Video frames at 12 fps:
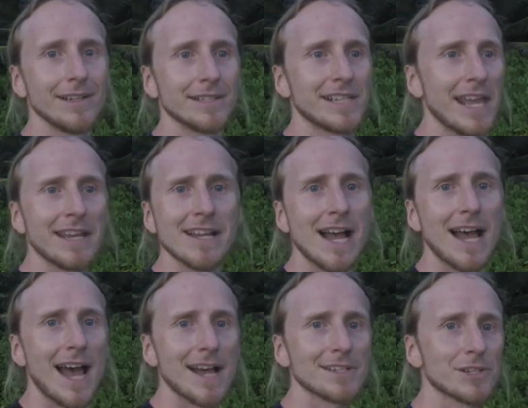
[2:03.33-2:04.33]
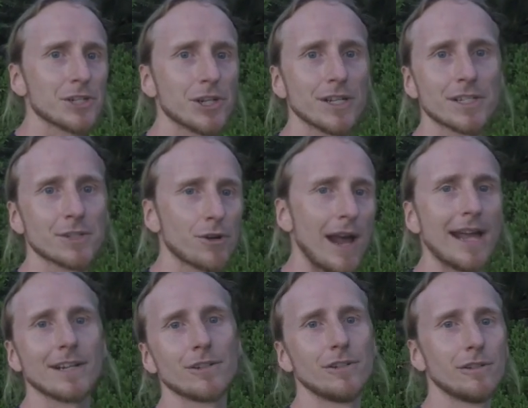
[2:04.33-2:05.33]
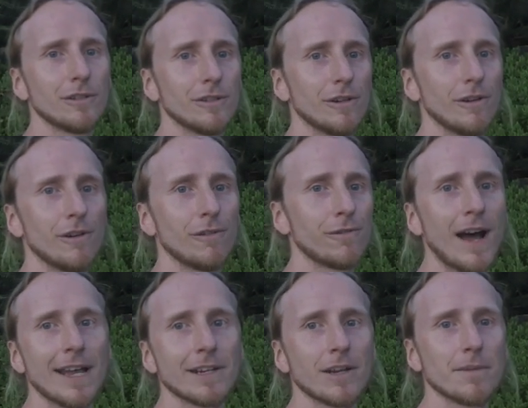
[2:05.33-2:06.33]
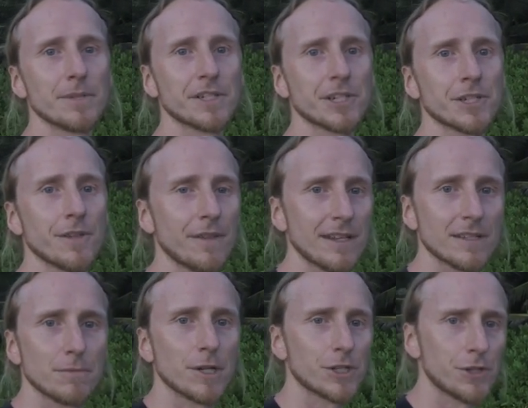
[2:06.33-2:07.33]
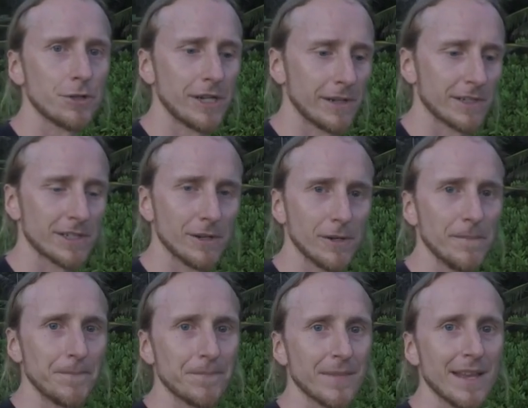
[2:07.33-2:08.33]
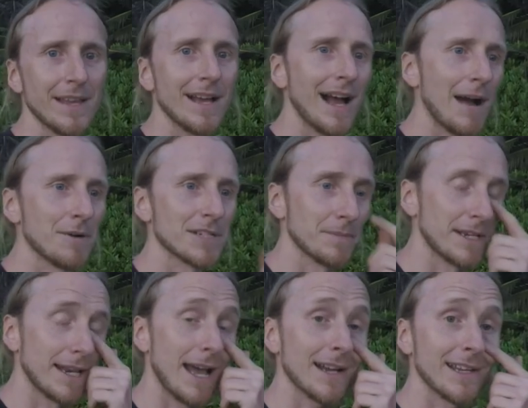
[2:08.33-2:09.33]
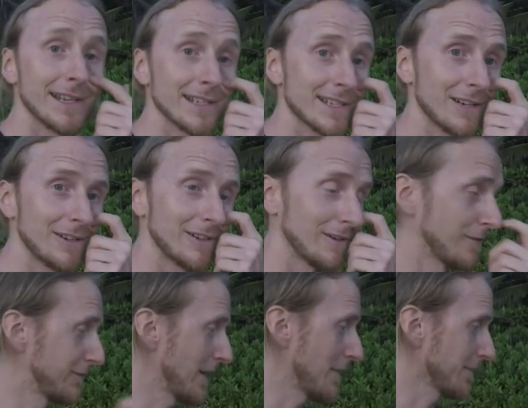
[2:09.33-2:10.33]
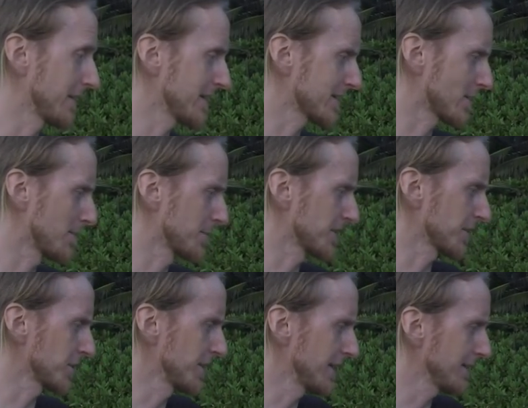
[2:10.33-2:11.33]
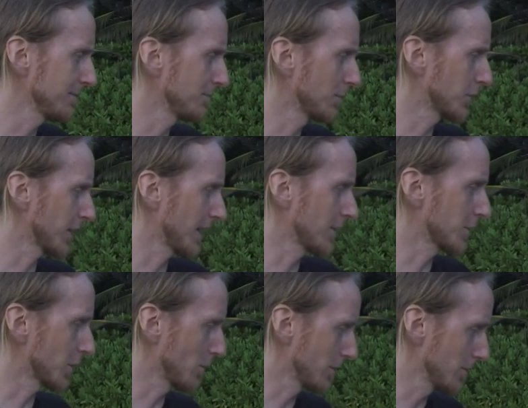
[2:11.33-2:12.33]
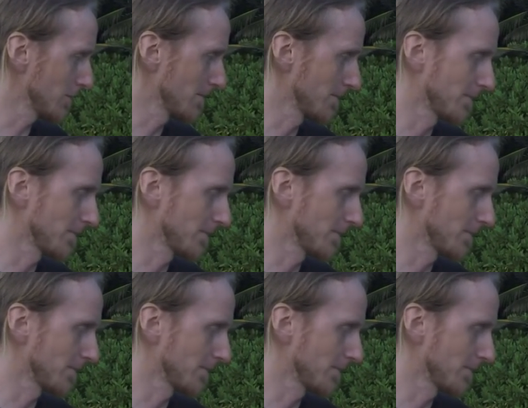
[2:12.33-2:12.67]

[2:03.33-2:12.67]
taking high ISO shots, trying to find a composition that's worth shooting. So I was a bit lucky, so found this composition here, which I can show you.